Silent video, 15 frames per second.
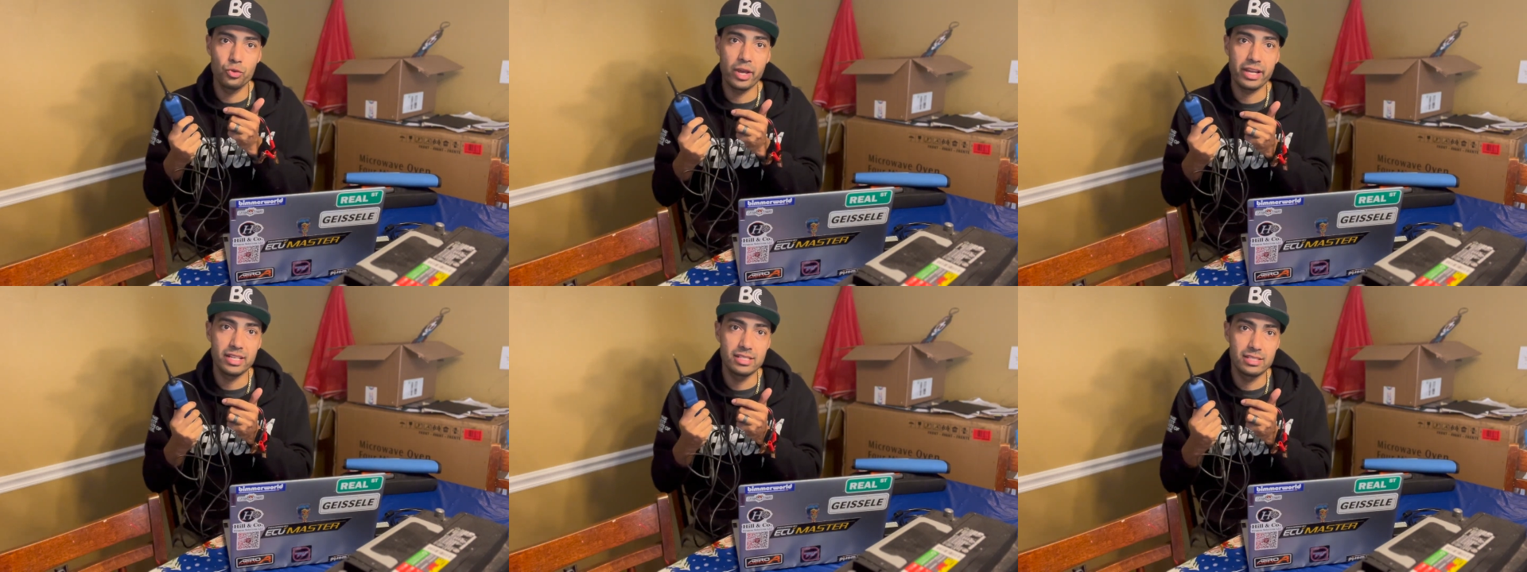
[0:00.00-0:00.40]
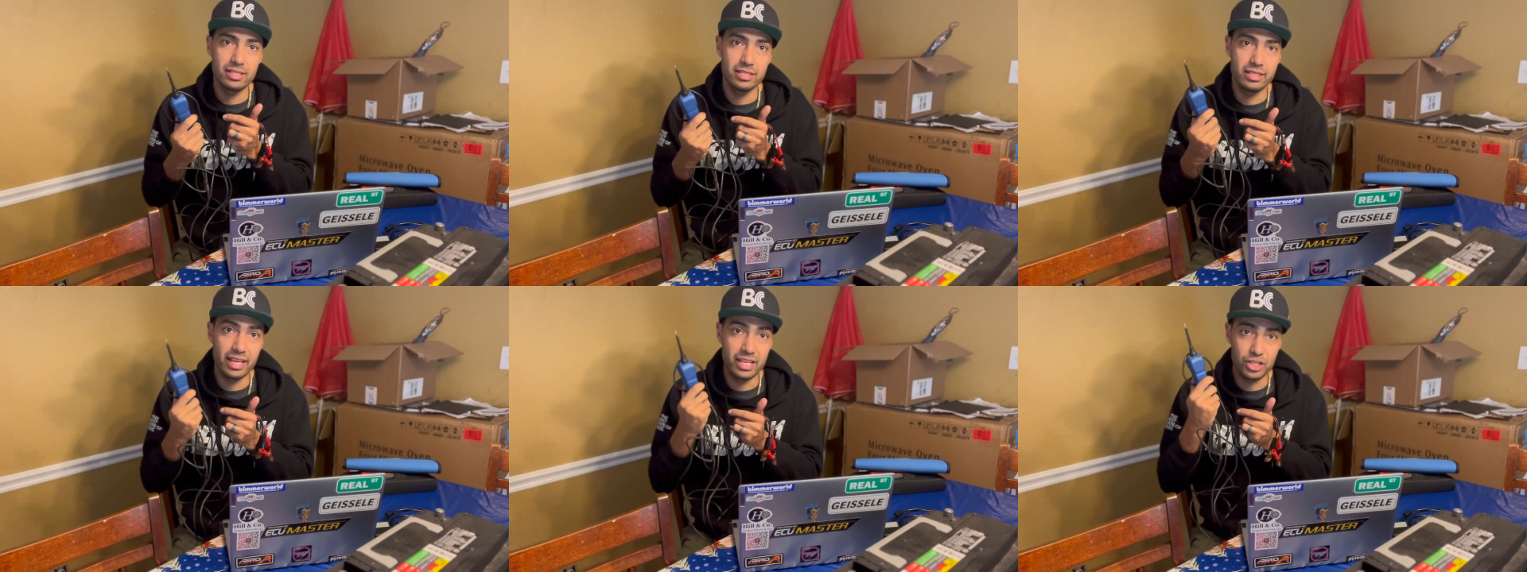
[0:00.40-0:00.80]
I can
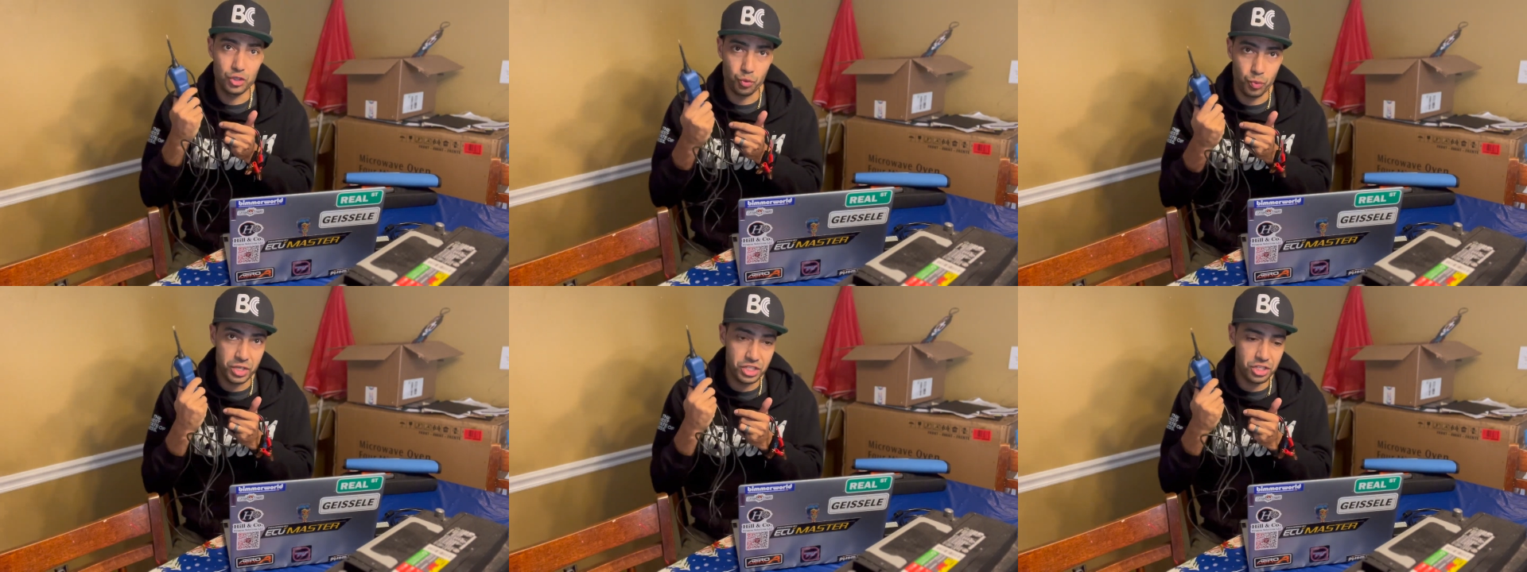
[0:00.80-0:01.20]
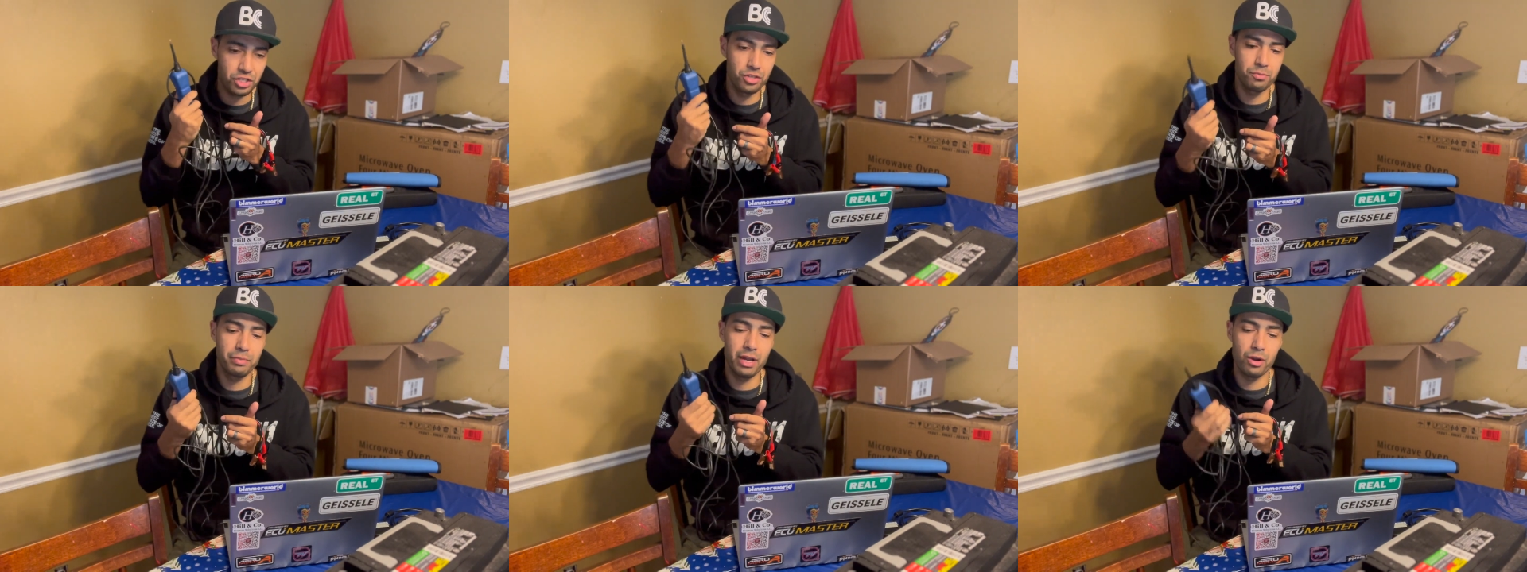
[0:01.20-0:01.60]
send a
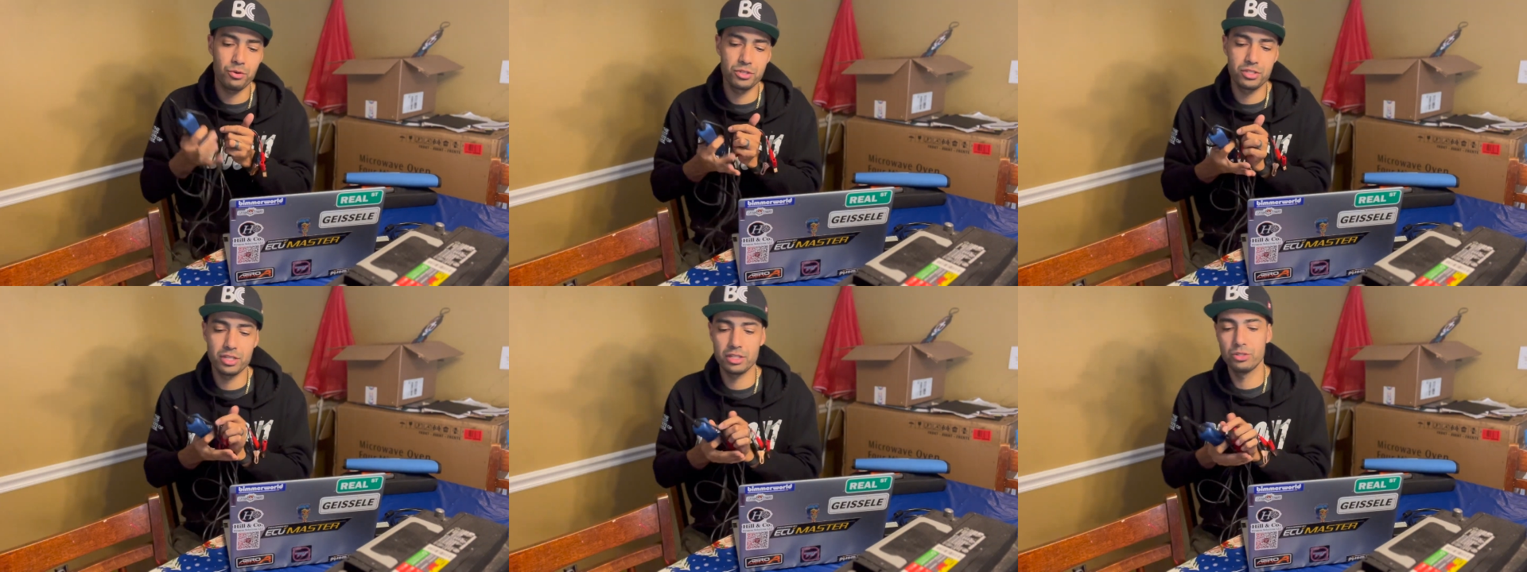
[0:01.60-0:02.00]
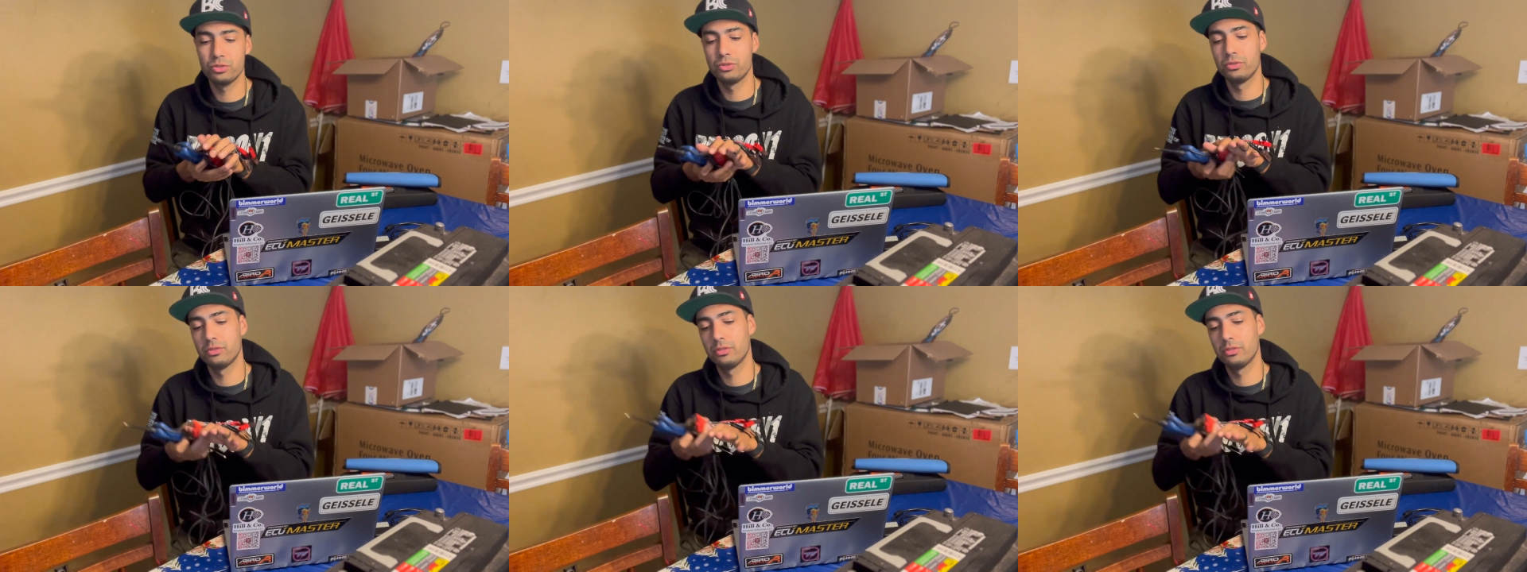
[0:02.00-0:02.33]
switched power signal.